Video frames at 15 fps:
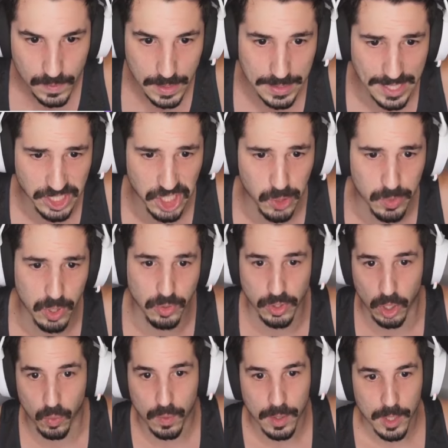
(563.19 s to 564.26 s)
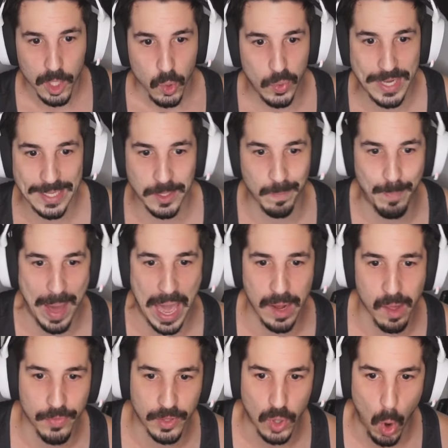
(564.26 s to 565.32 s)
Let's see what you do. We got the Battle
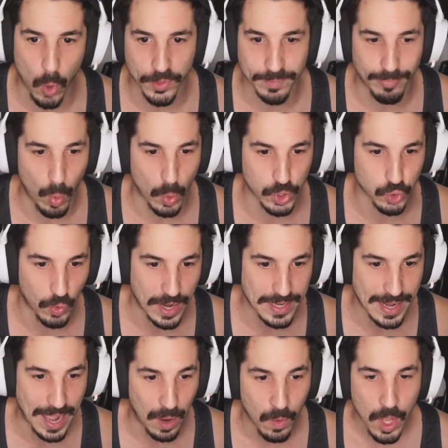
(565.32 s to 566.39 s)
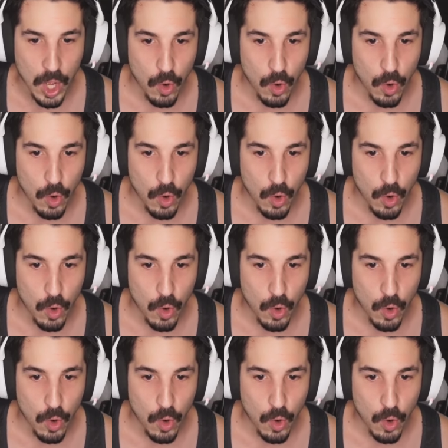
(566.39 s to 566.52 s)
of the Golden Boys right now.